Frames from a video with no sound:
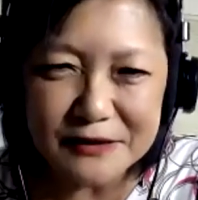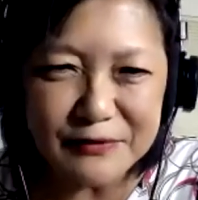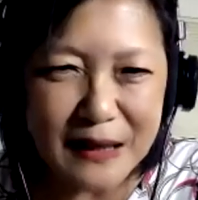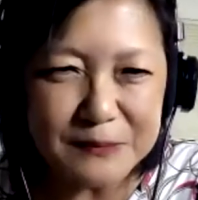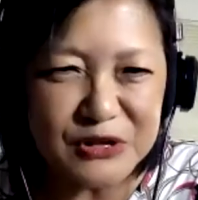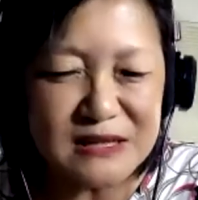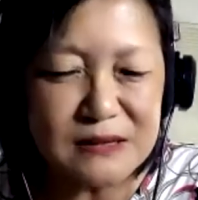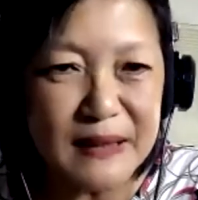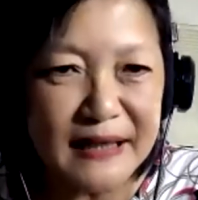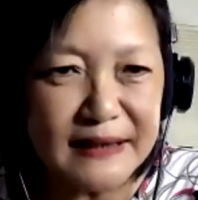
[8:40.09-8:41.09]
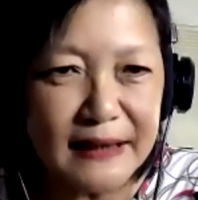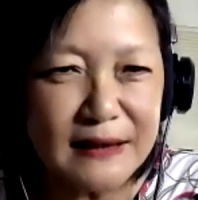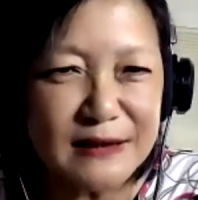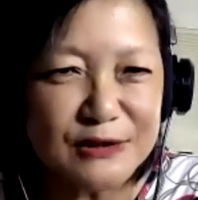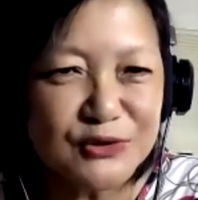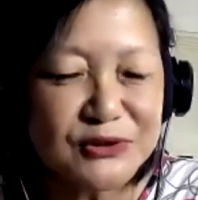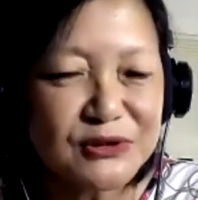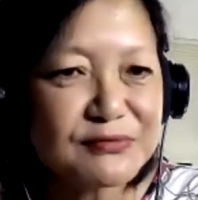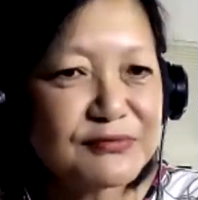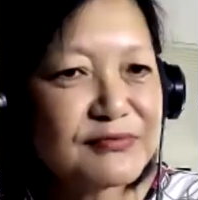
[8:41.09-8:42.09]
I'm just making a sort
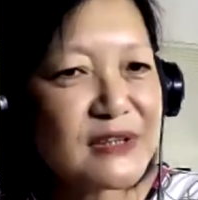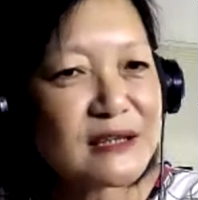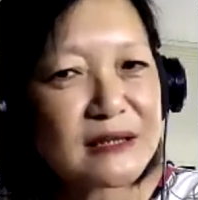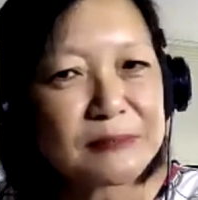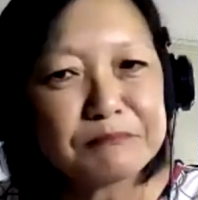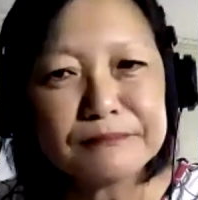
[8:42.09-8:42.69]
of um,